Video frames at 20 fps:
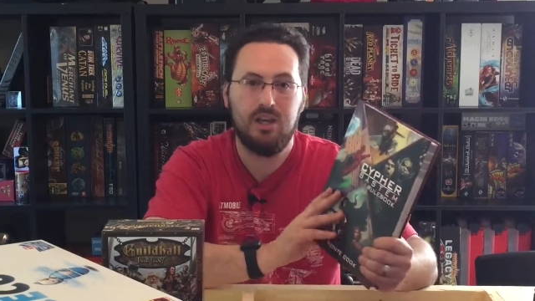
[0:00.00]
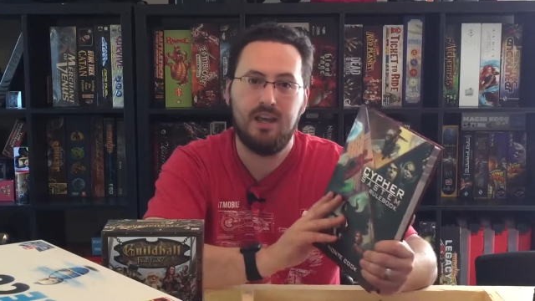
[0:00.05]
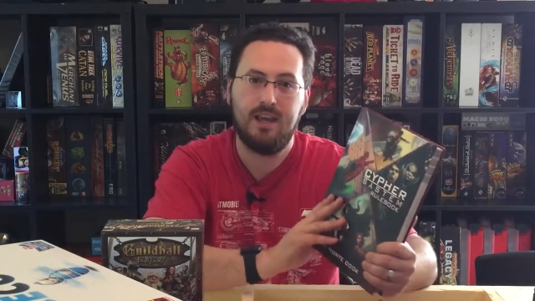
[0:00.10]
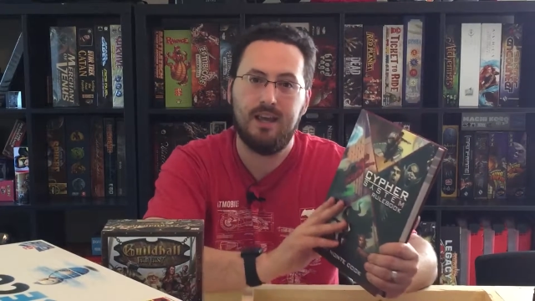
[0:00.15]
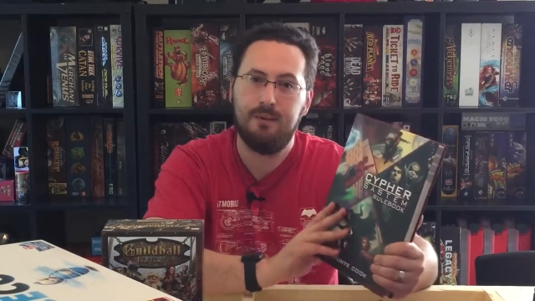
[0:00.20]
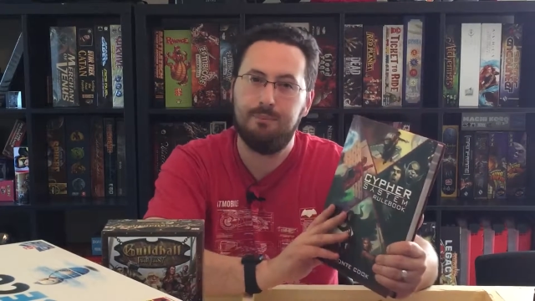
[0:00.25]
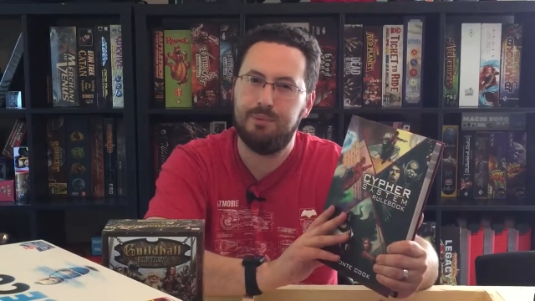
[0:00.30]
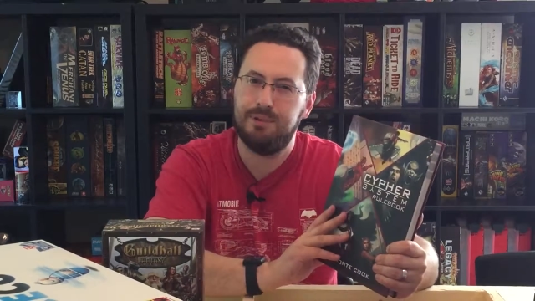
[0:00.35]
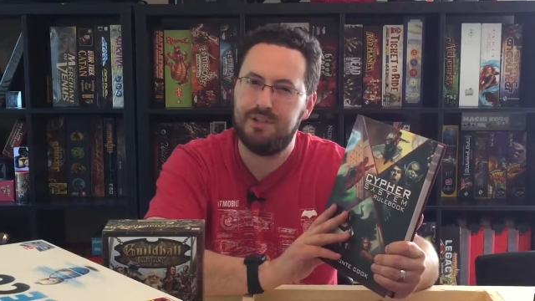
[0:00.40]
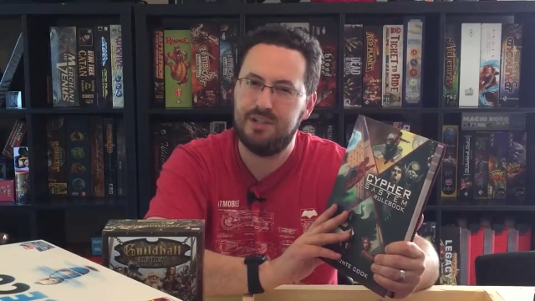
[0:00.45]

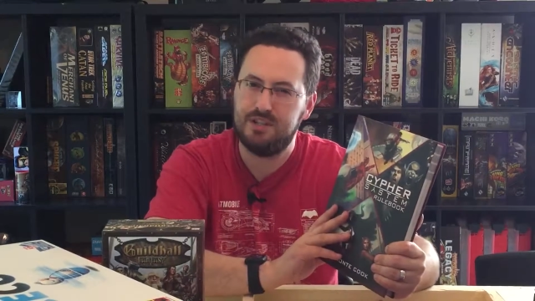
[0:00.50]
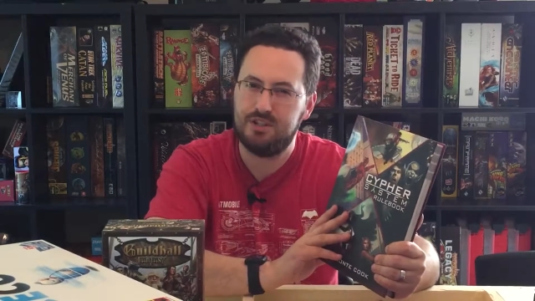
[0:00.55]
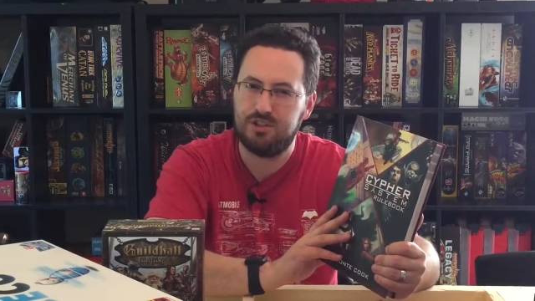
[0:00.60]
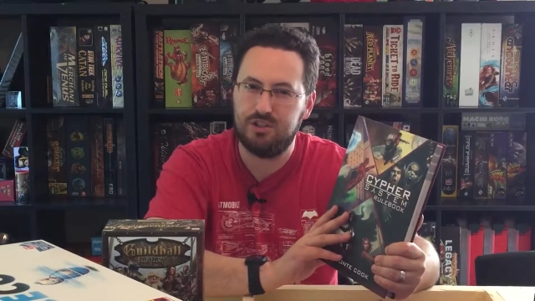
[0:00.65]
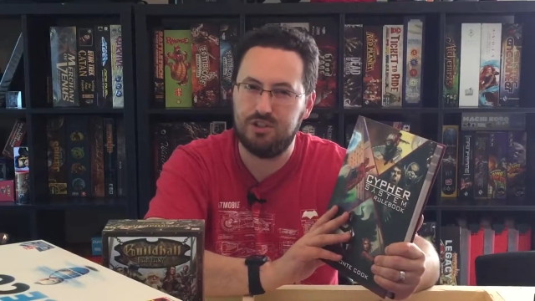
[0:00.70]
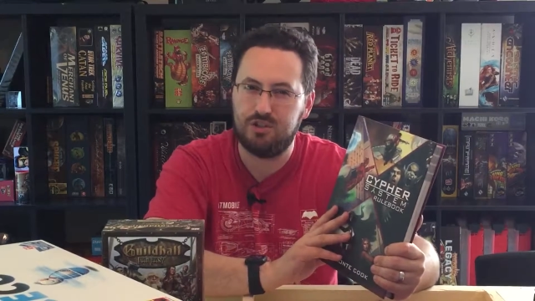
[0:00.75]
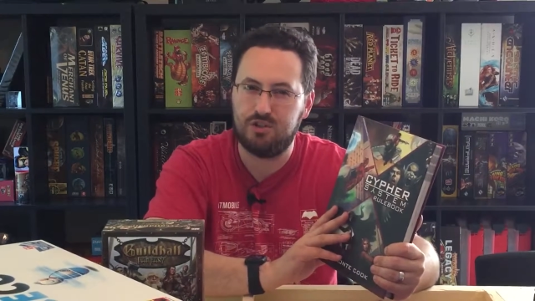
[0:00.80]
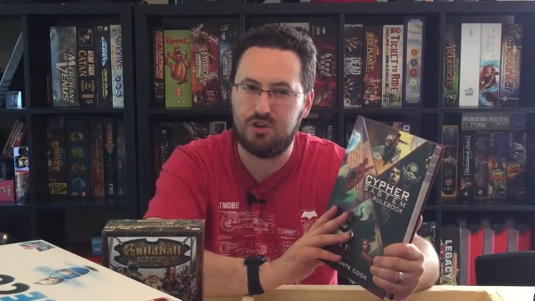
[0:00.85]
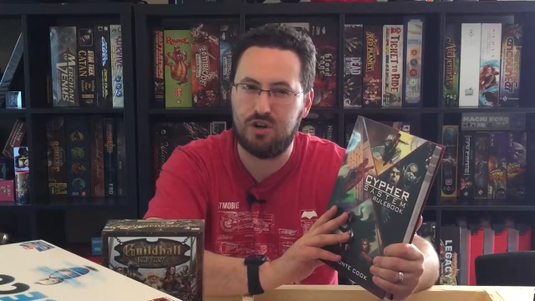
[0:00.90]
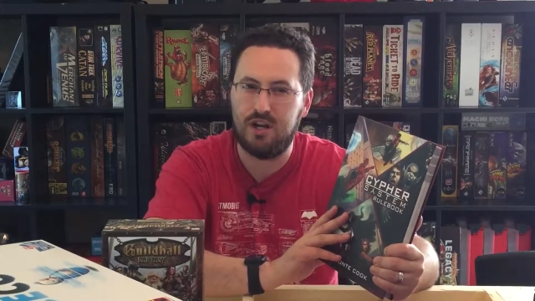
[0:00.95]
and
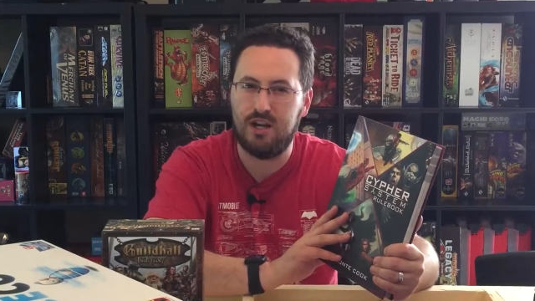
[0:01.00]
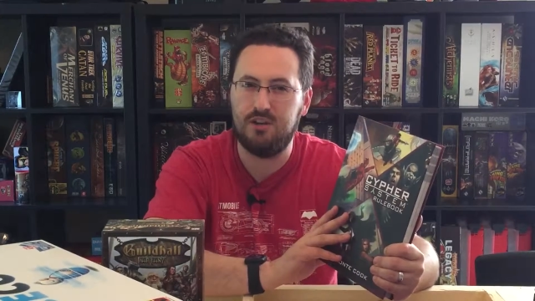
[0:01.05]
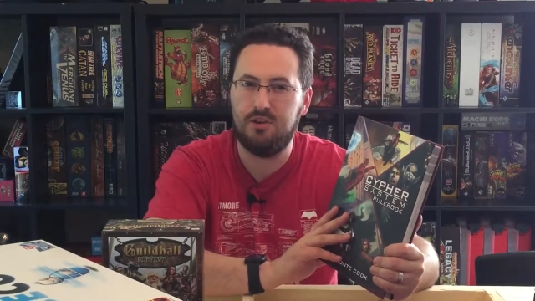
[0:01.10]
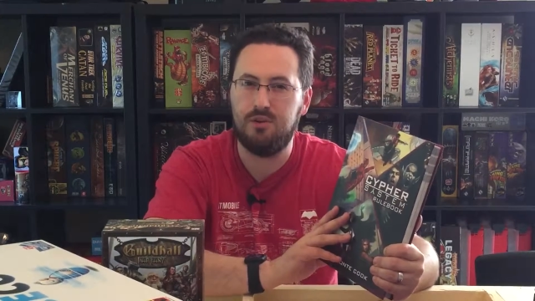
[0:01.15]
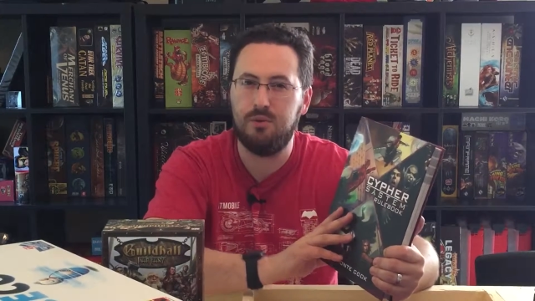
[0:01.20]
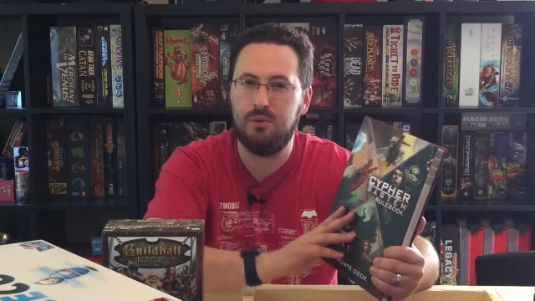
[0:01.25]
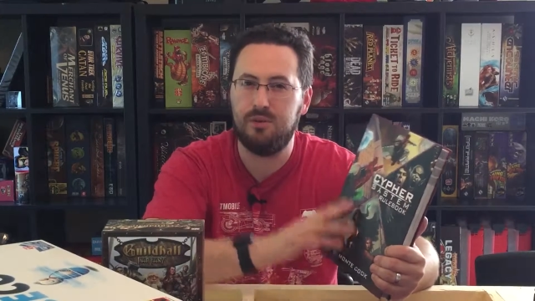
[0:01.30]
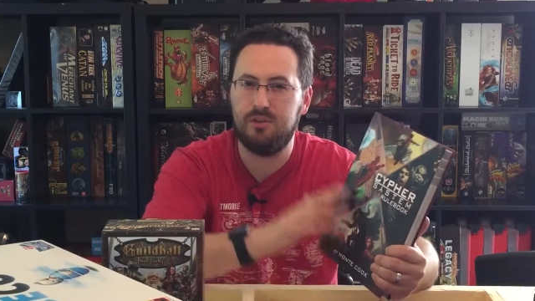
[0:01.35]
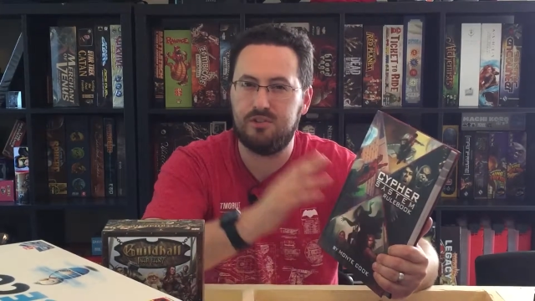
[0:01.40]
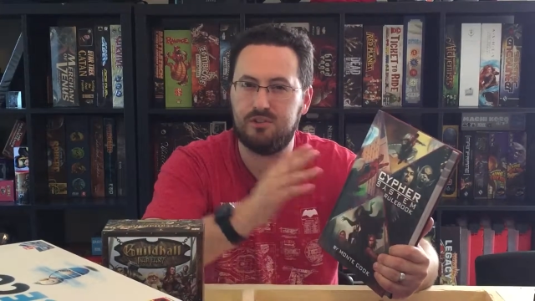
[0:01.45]
potentially try
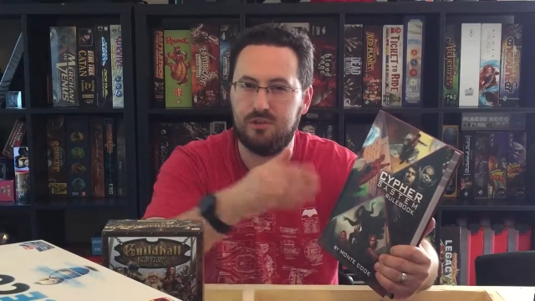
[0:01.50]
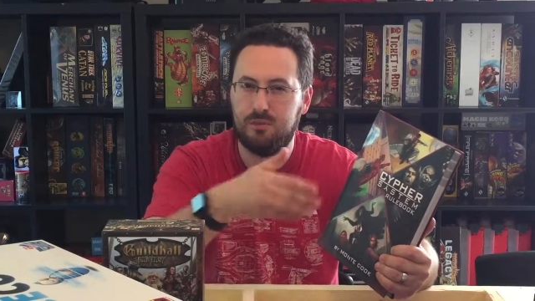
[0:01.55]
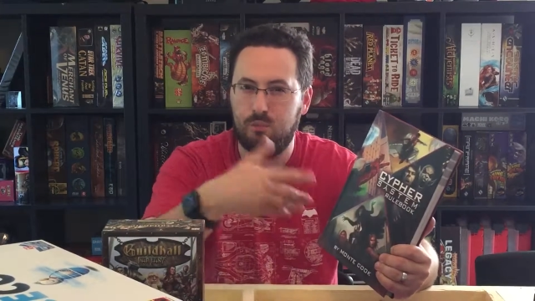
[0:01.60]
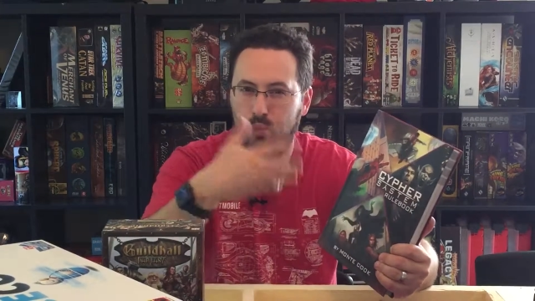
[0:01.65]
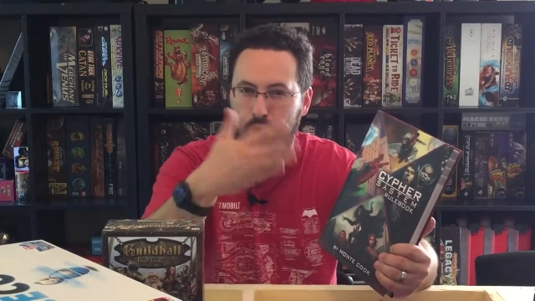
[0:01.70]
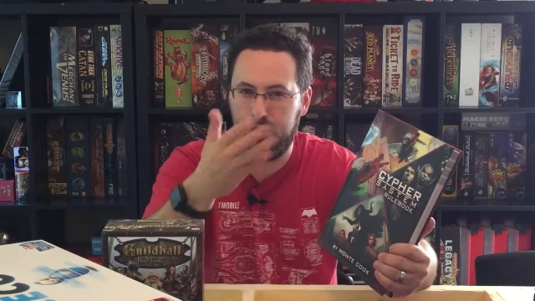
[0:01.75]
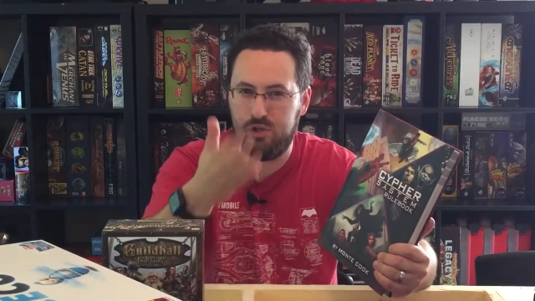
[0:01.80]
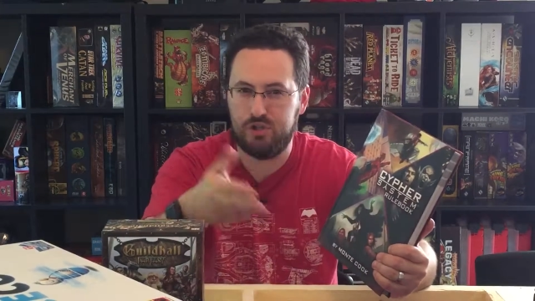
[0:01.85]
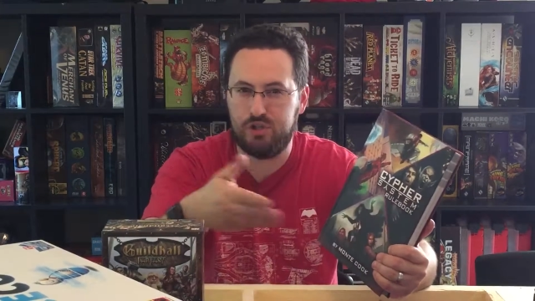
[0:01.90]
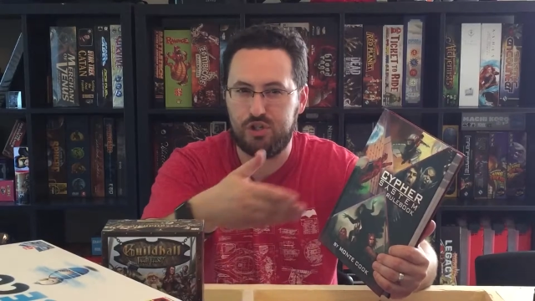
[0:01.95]
doing some
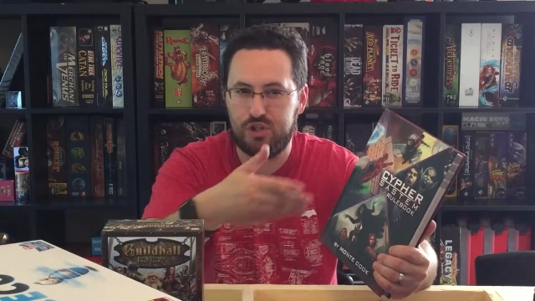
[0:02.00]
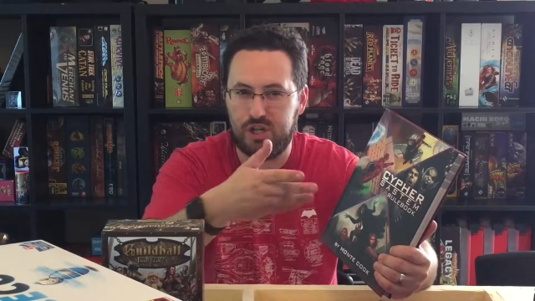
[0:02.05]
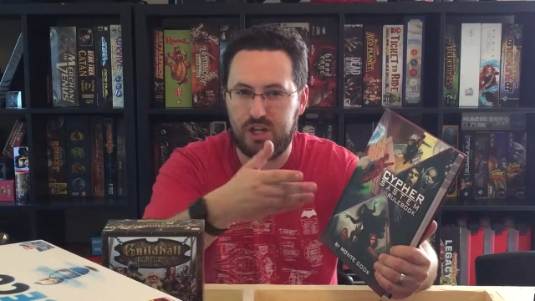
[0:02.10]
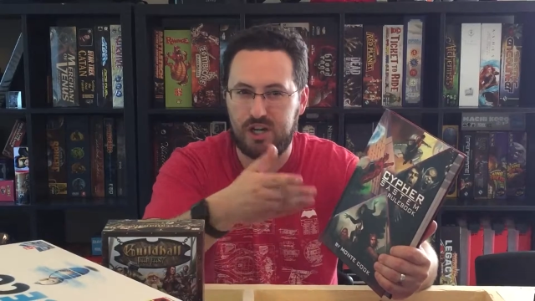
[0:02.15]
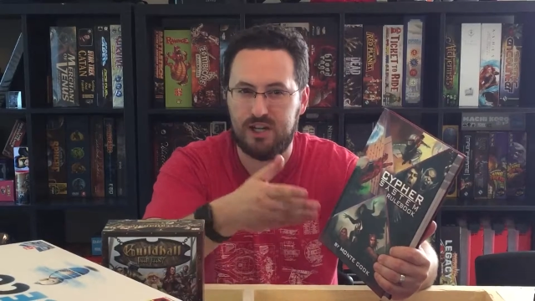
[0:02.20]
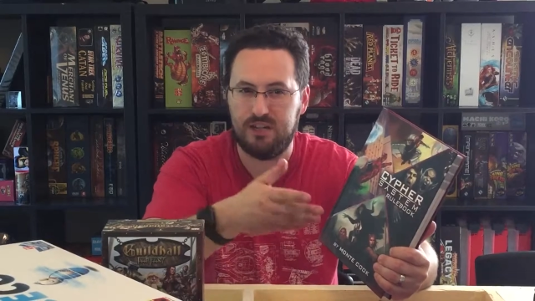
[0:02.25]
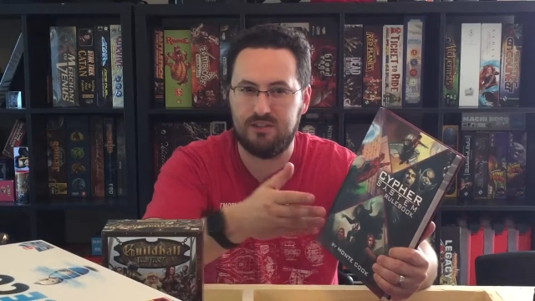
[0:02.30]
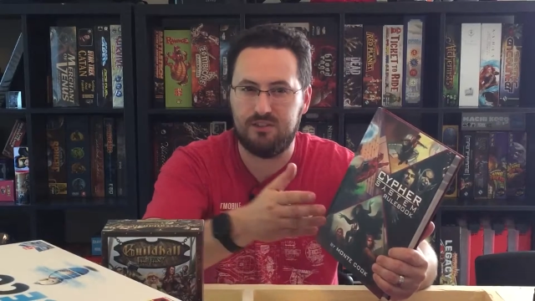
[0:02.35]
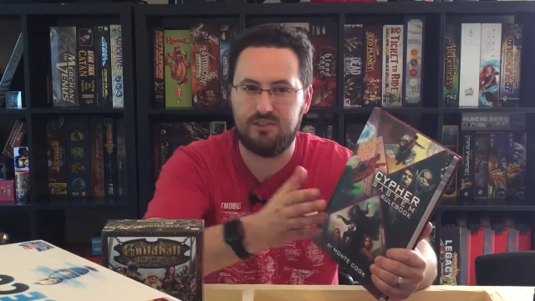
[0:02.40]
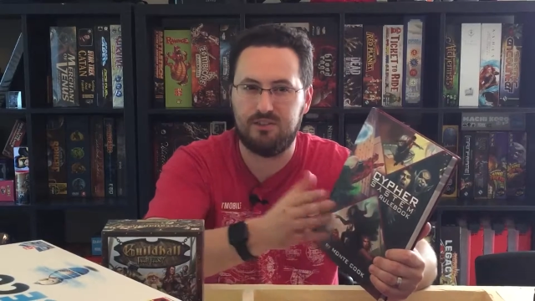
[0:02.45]

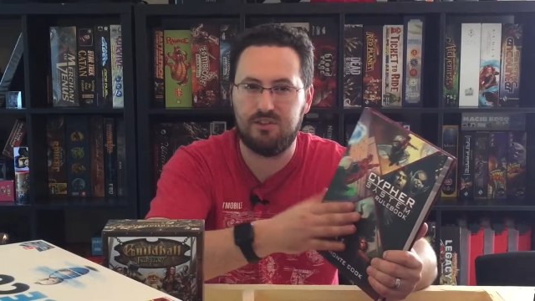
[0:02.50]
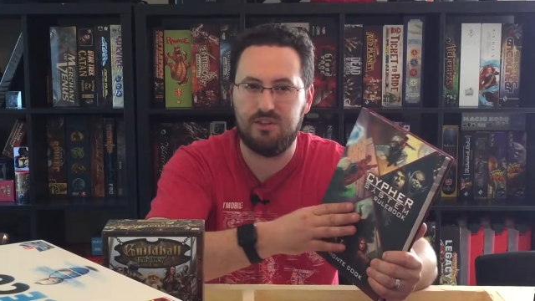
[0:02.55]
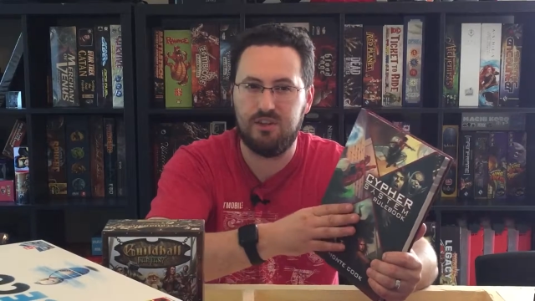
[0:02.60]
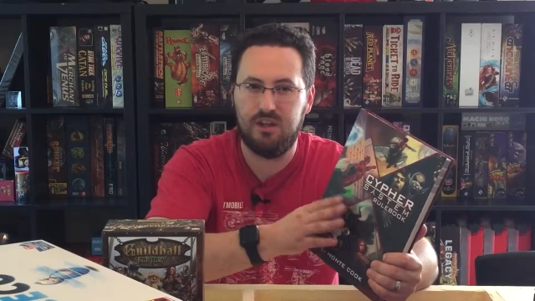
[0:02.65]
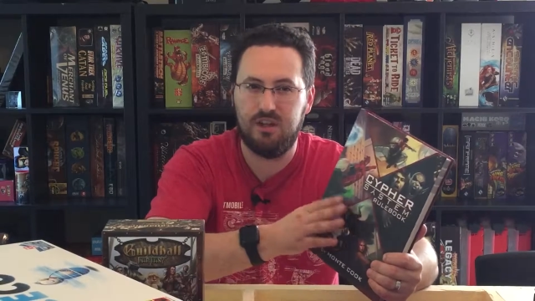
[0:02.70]
one-shots